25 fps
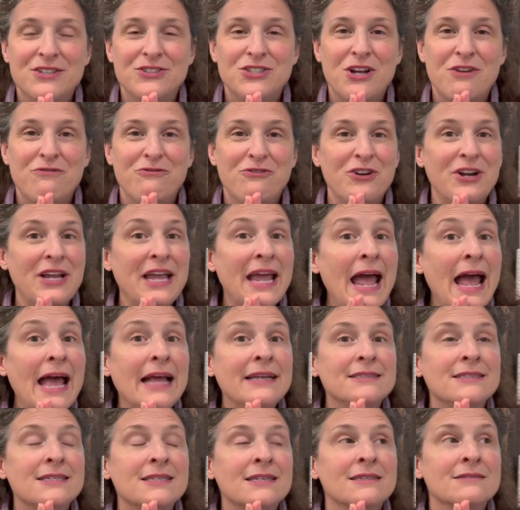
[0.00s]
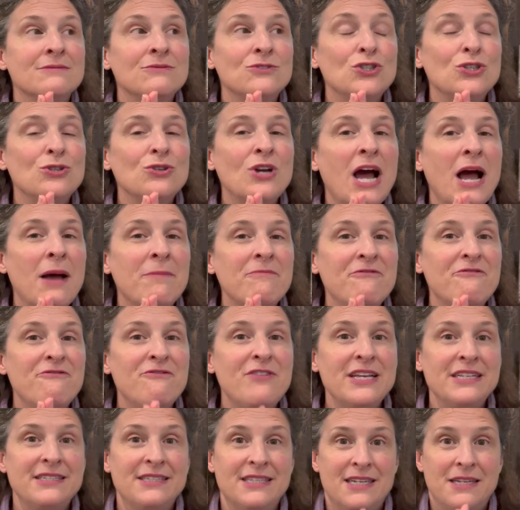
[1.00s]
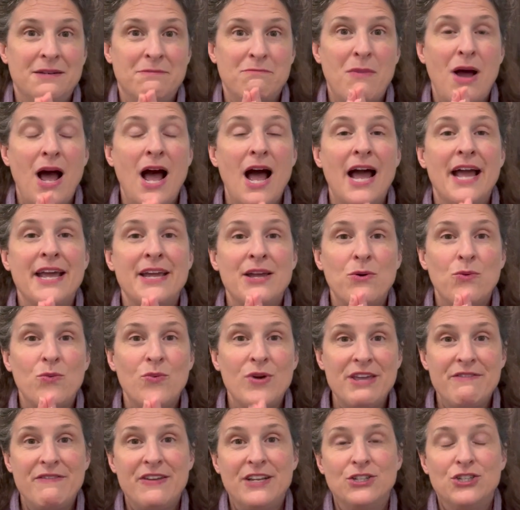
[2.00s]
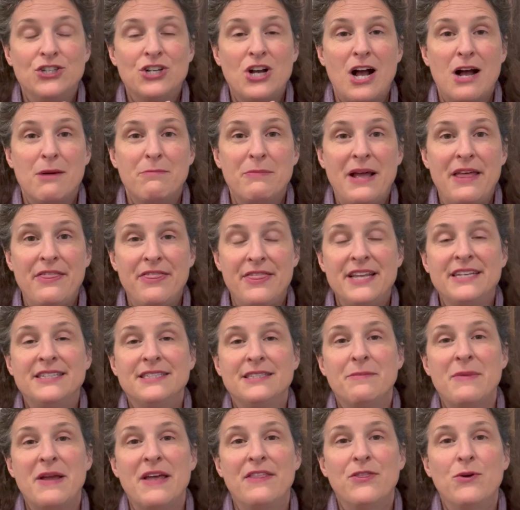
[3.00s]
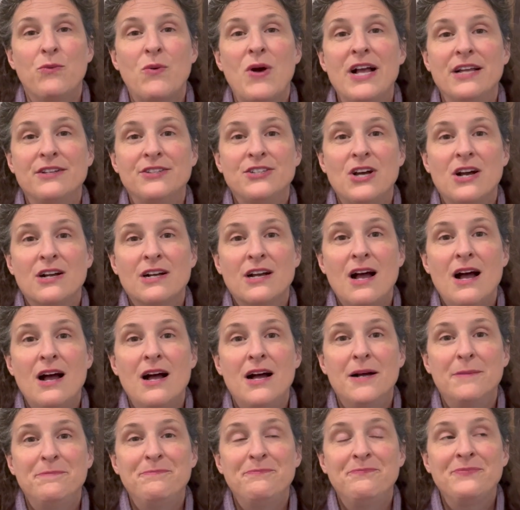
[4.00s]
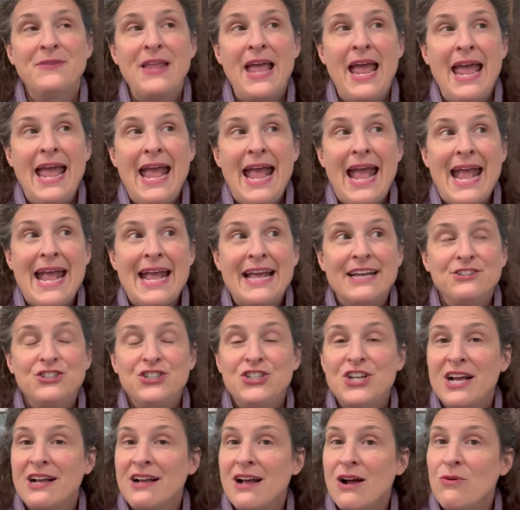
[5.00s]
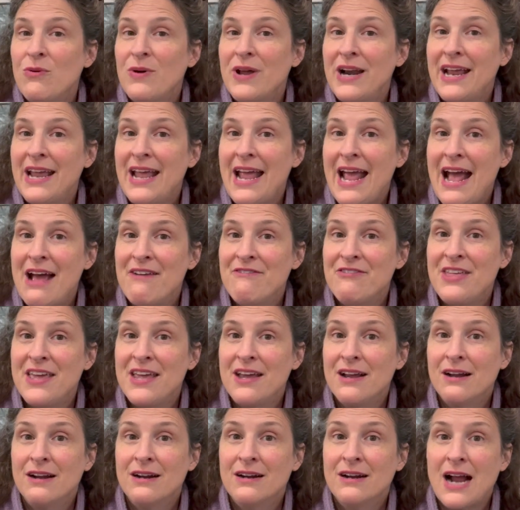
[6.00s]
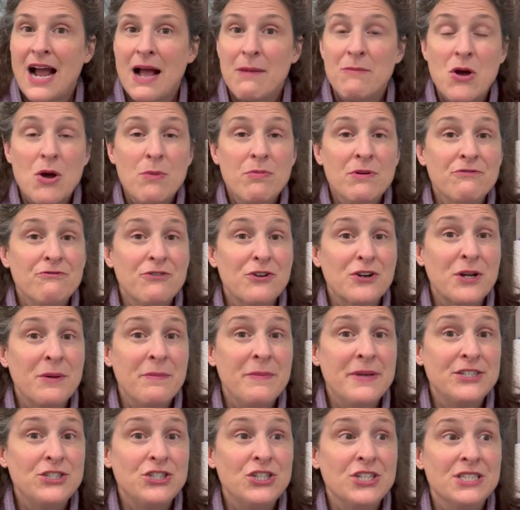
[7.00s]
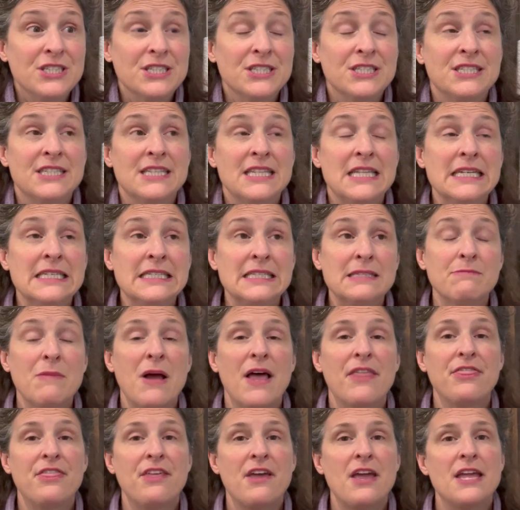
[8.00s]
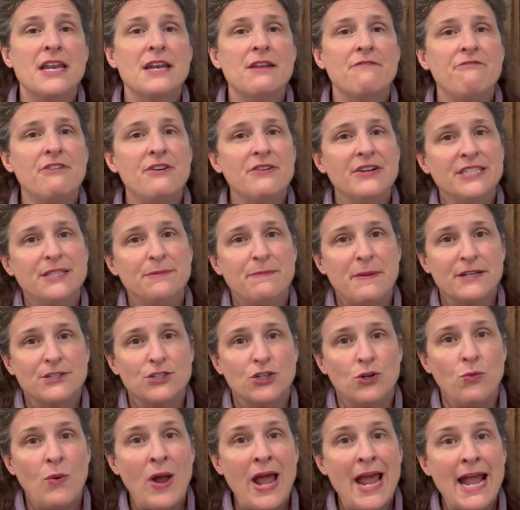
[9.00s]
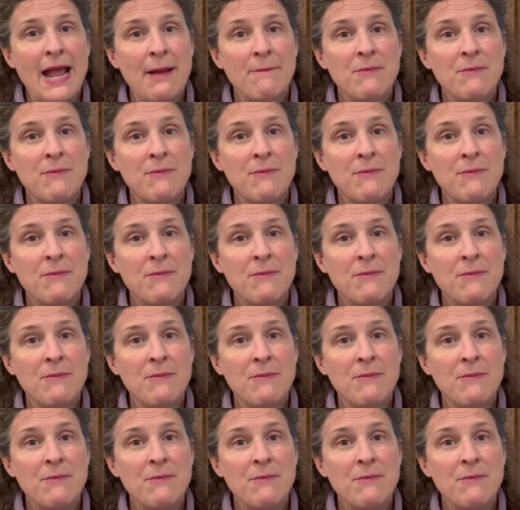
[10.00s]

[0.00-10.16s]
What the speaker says: Don't forget to come visit my weaving shop at thesamanthawild.com and check out what I have there. I'm open for commissions this month in a very special way.